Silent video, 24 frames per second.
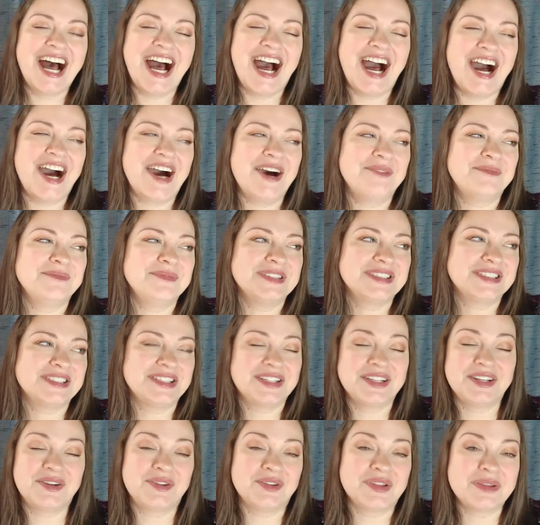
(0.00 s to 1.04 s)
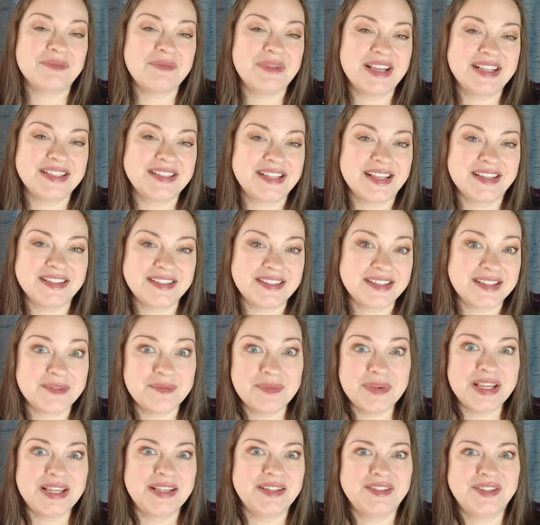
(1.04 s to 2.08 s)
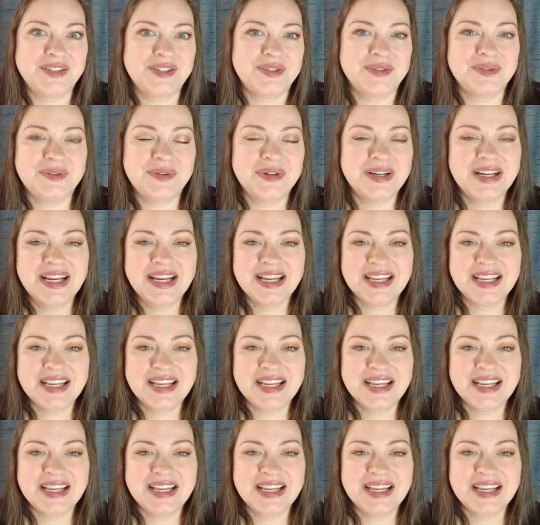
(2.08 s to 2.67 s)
um, it, it, only made sense to me to